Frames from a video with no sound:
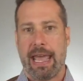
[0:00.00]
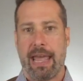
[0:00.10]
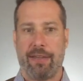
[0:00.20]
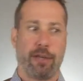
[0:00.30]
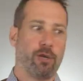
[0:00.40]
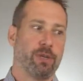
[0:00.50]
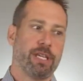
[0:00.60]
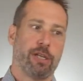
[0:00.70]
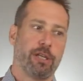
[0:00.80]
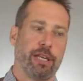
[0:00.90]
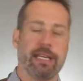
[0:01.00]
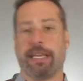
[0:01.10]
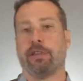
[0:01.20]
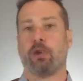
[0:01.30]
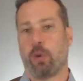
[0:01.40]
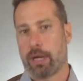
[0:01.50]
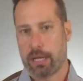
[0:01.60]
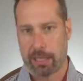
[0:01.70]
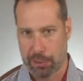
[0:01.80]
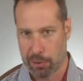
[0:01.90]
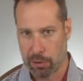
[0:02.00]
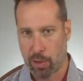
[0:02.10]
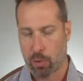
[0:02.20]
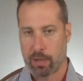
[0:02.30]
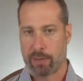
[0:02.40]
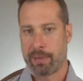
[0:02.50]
and that you essentially needed to go on a cholesterol lowering